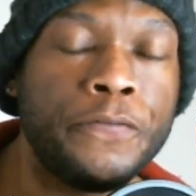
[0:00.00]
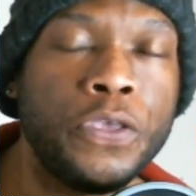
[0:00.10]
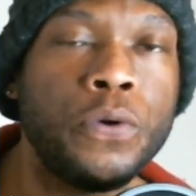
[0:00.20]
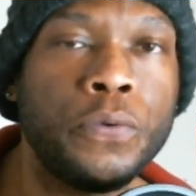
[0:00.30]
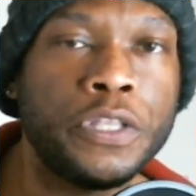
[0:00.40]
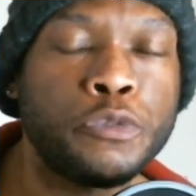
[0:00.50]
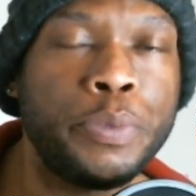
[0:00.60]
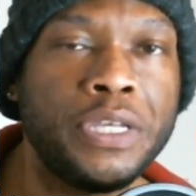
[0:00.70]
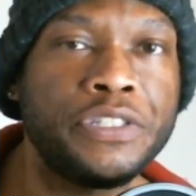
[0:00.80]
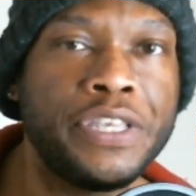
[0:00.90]
view that's
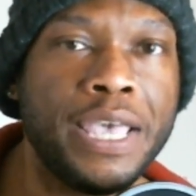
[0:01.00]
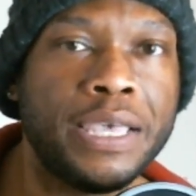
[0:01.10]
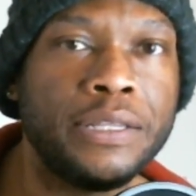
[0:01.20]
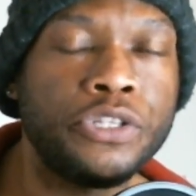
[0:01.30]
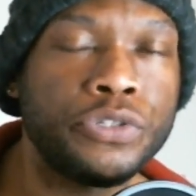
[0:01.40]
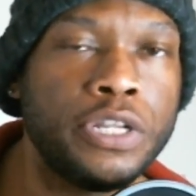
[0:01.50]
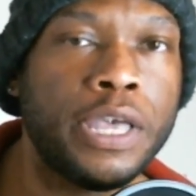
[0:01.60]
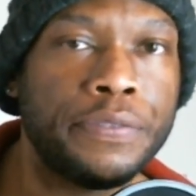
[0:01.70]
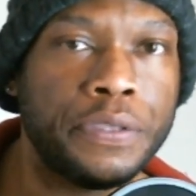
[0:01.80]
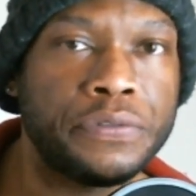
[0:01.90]
being taken to look
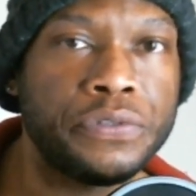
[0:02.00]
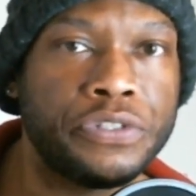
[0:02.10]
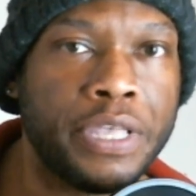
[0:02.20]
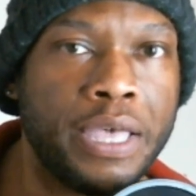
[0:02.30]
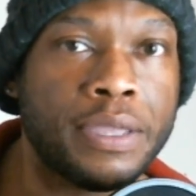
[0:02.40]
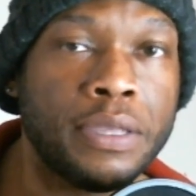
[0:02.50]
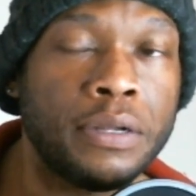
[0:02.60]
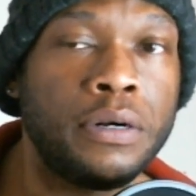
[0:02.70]
at this and say,